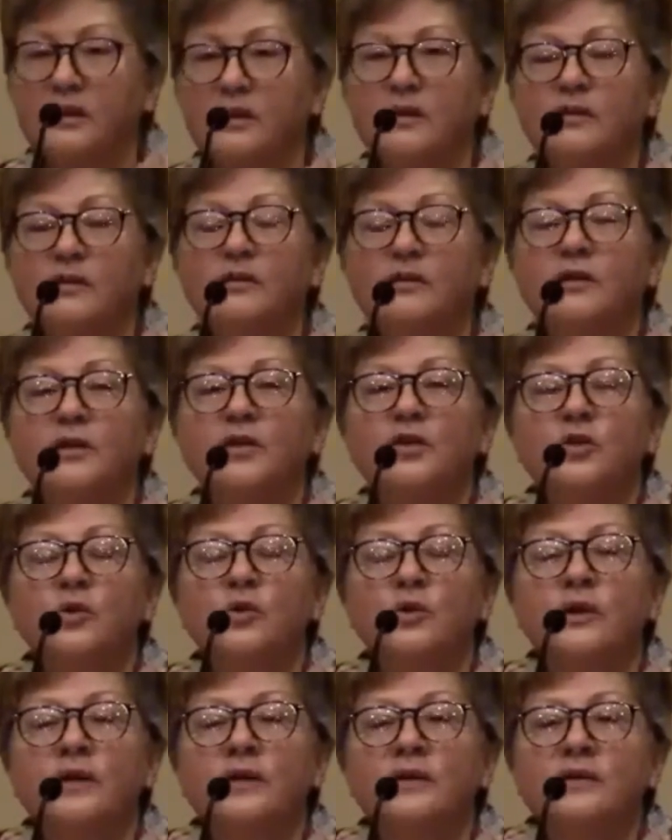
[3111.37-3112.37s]
for the
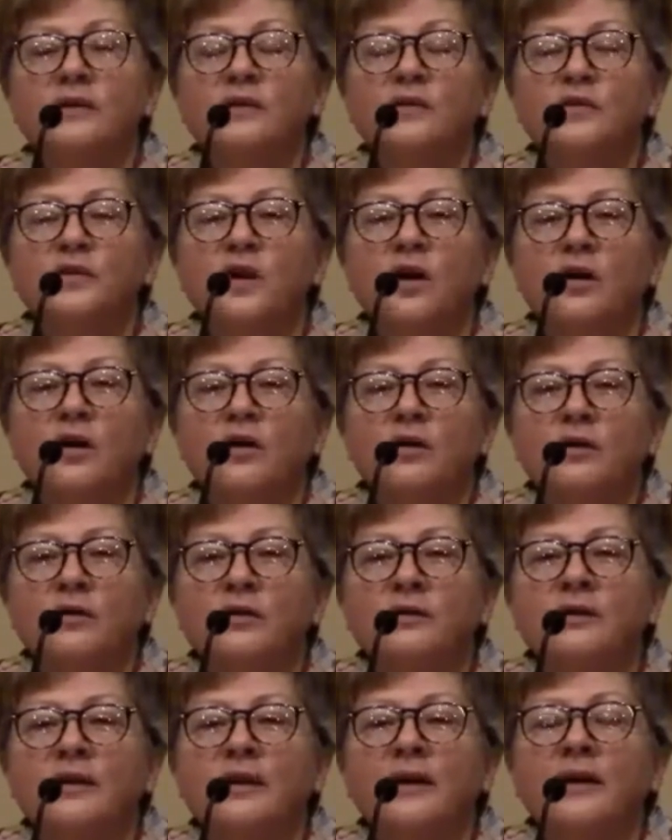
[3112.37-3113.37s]
joys and
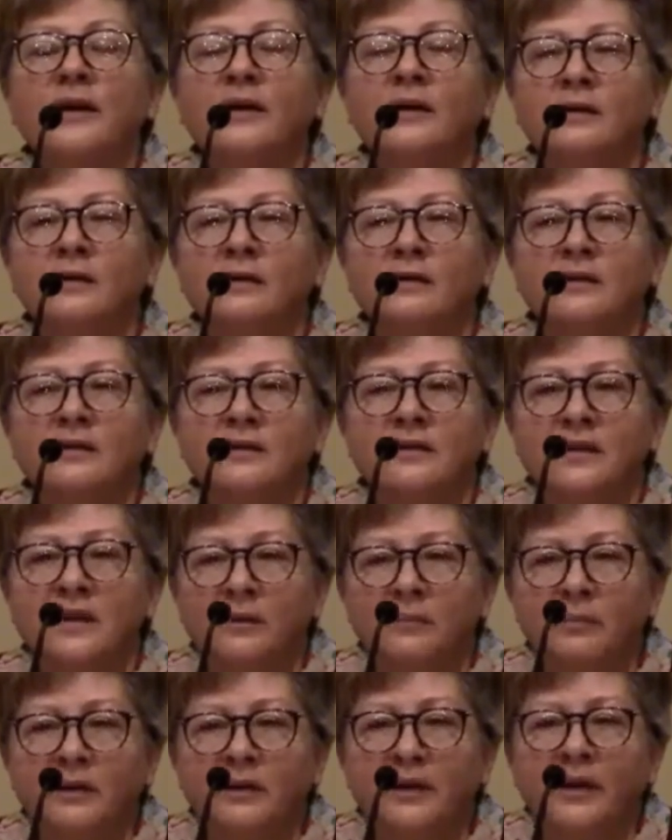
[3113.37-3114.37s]
sorrows held
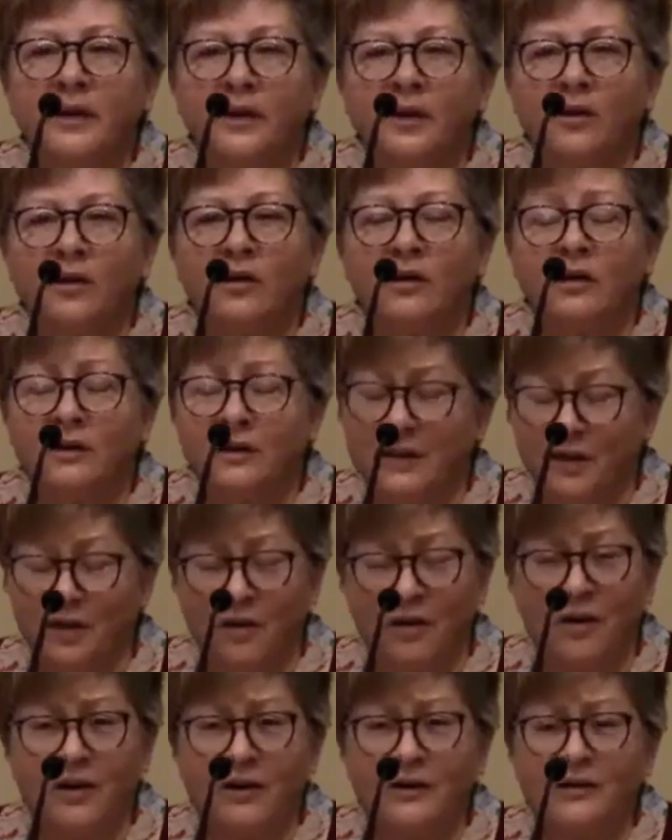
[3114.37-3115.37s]
deeply in our, in our
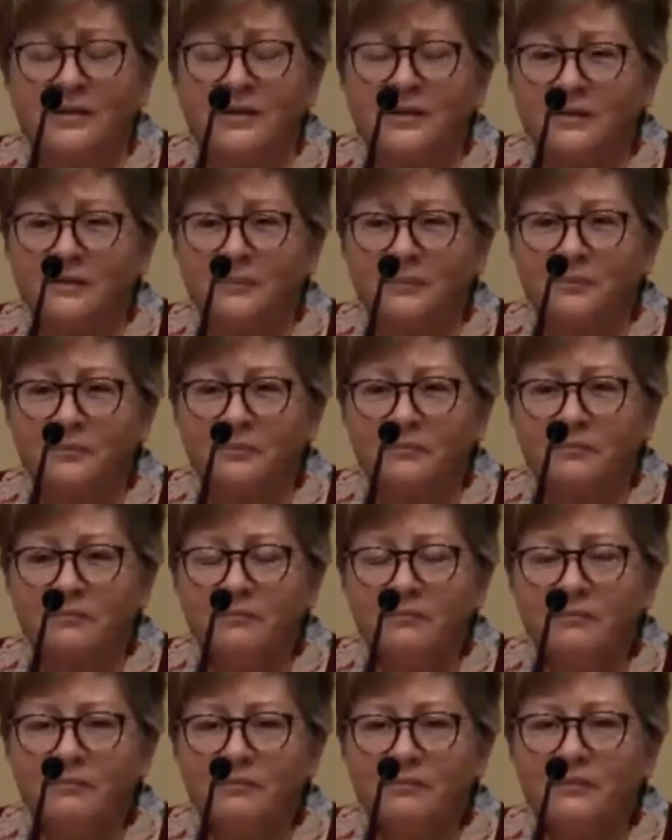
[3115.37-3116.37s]
hearts.
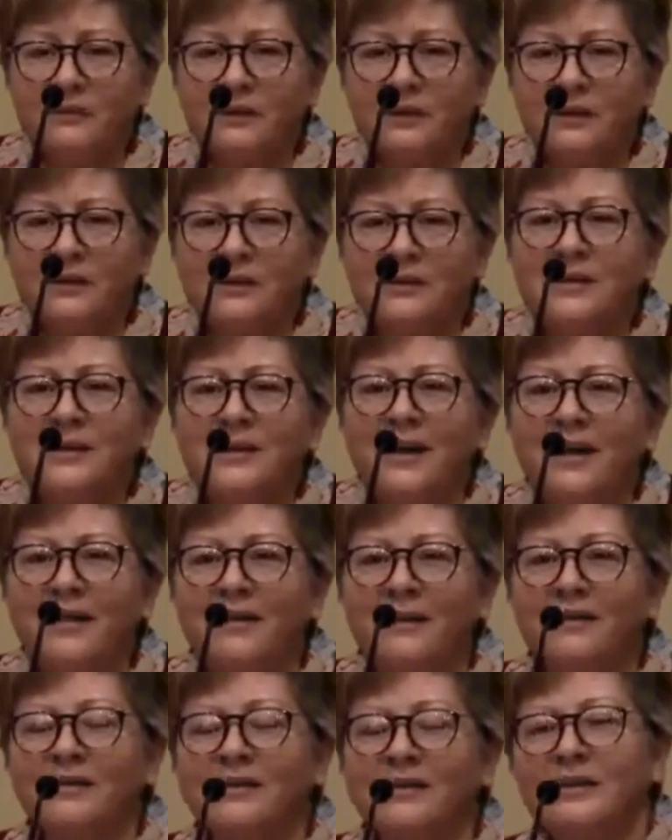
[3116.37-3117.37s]

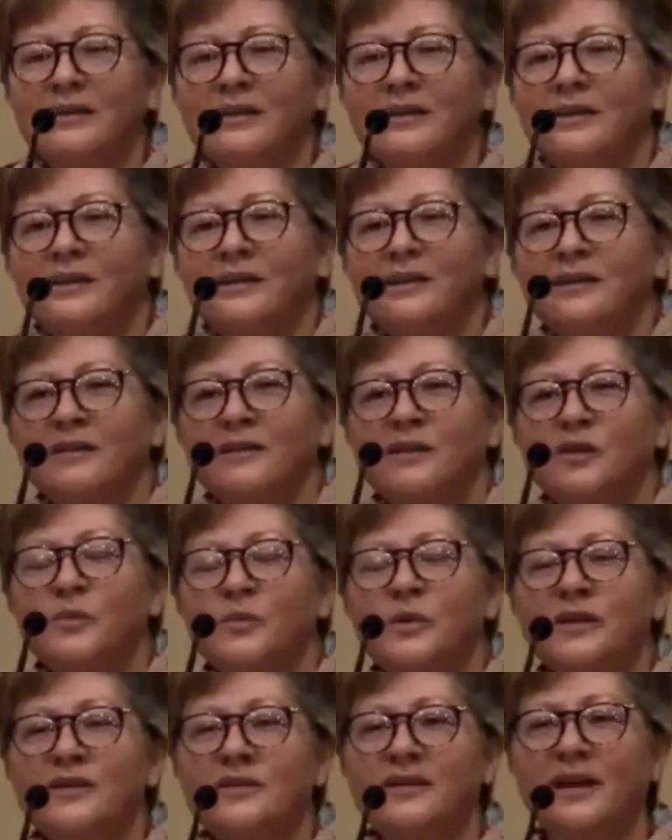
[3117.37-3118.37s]
Together we
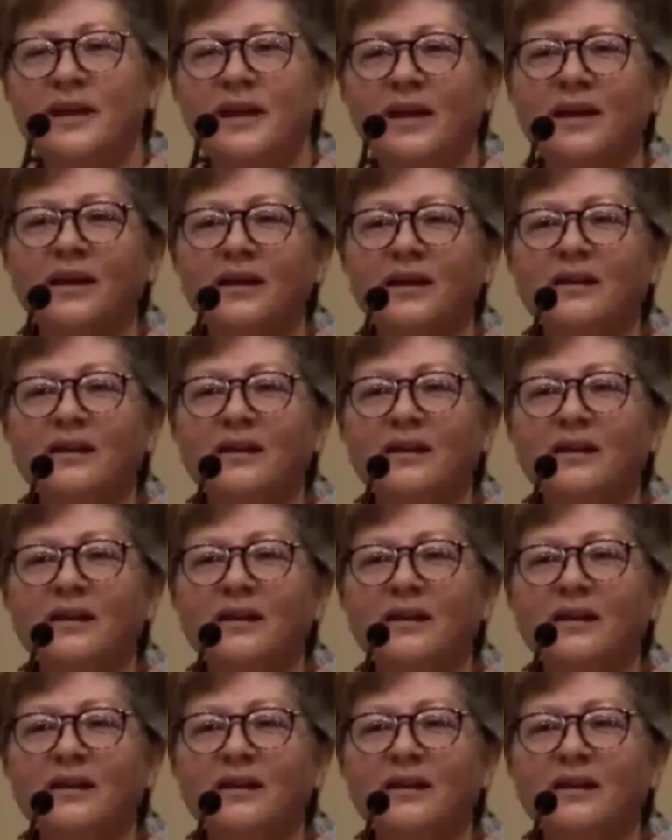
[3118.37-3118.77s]
say,